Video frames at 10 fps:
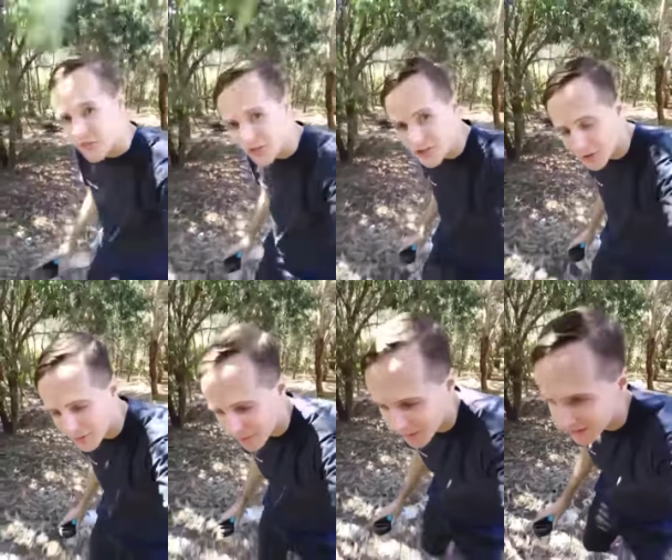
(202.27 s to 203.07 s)
system,
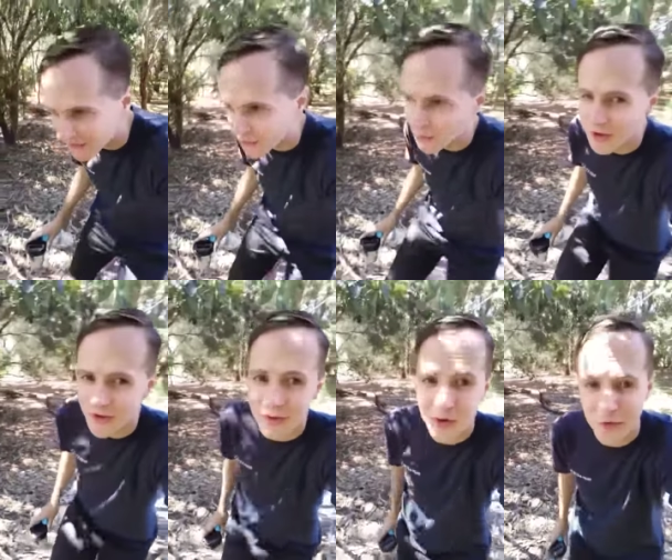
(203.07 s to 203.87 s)
that means it's really
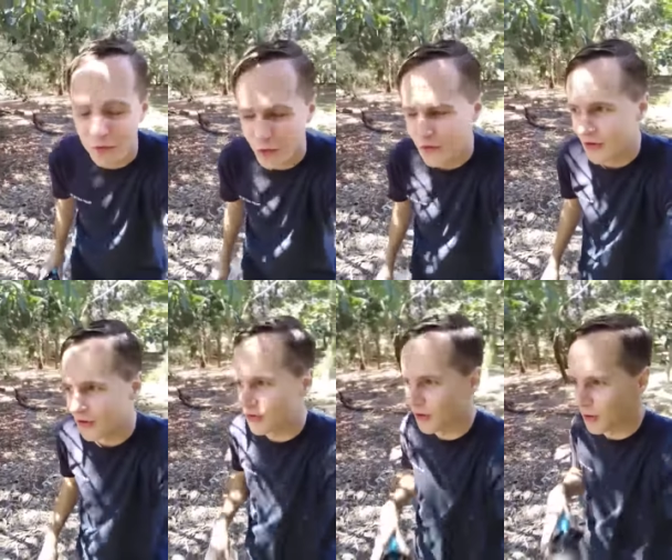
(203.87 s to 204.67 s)
difficult for us to
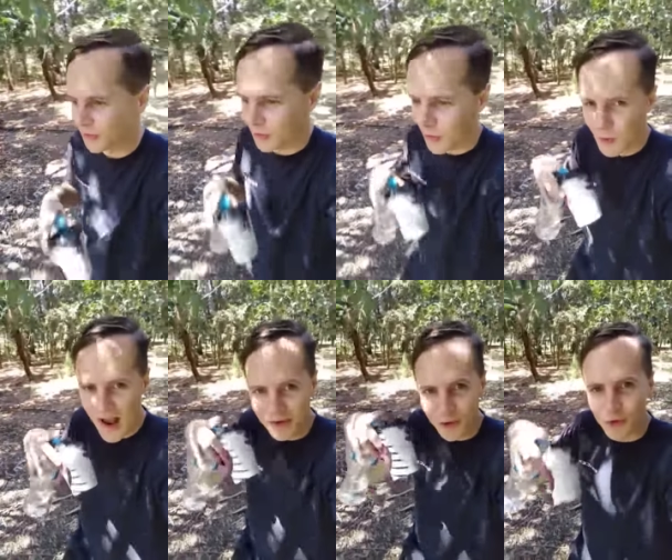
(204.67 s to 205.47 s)
control it from a
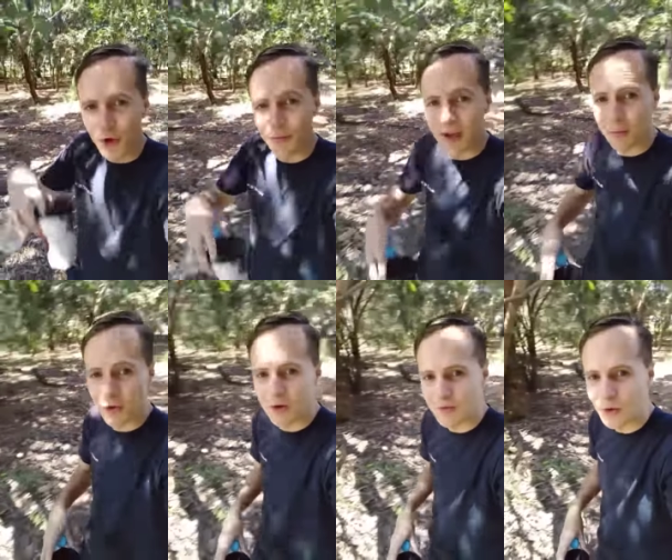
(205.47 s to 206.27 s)
rational top-down
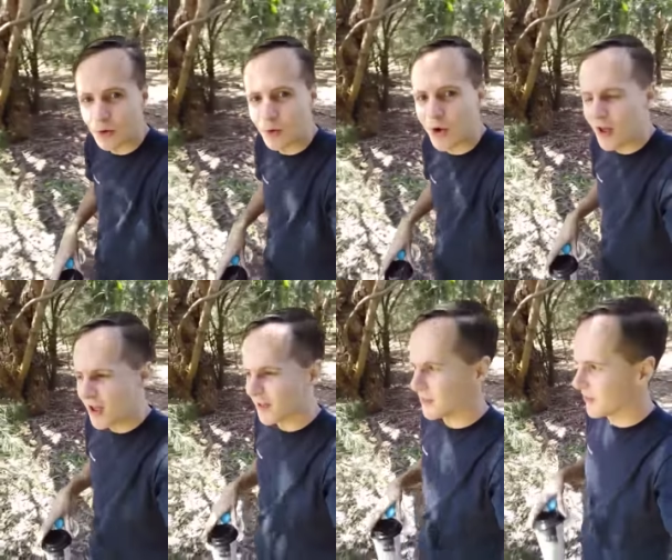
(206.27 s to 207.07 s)
point of view.
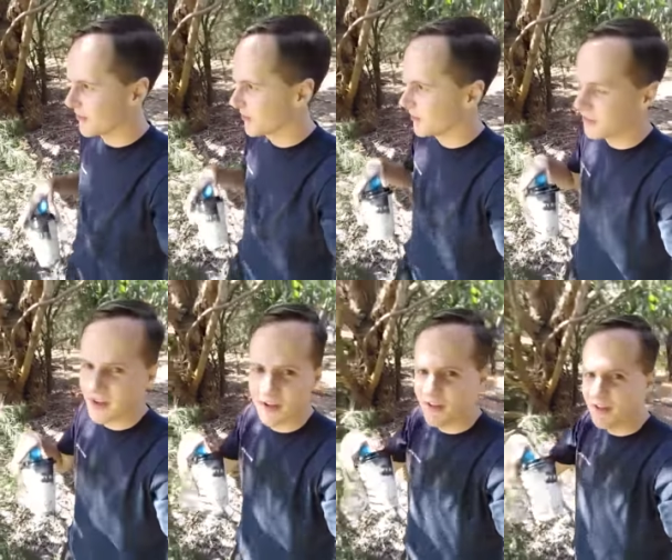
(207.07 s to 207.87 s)
It's just
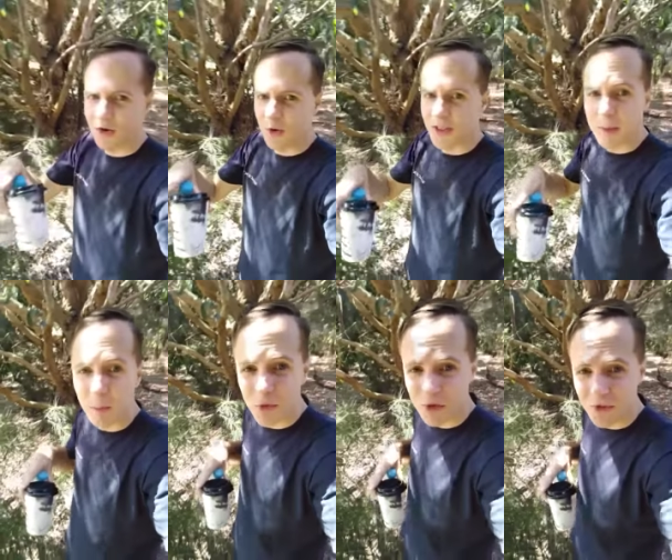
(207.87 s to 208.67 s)
things, you know, the
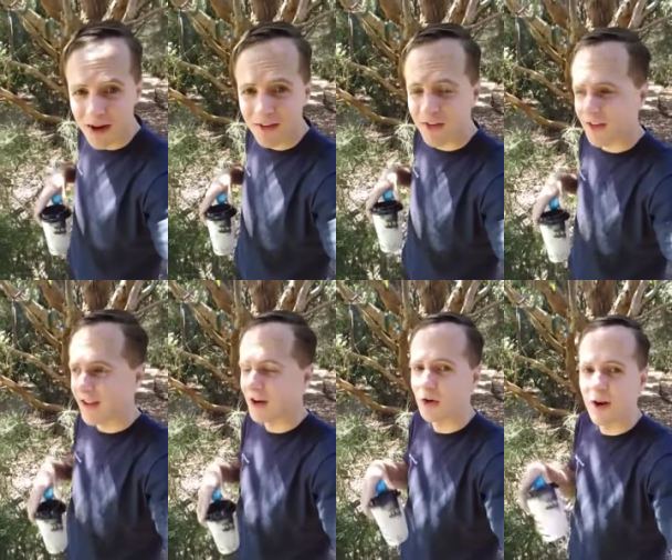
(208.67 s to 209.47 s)
inputs affect us, and
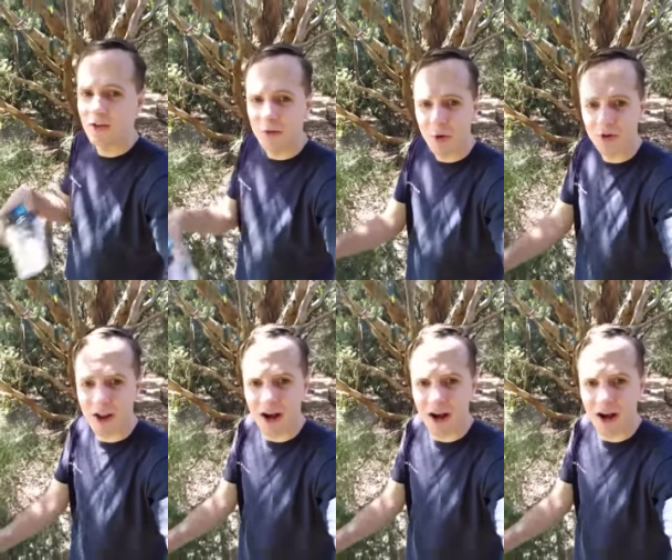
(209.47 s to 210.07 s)
then it creates an emergent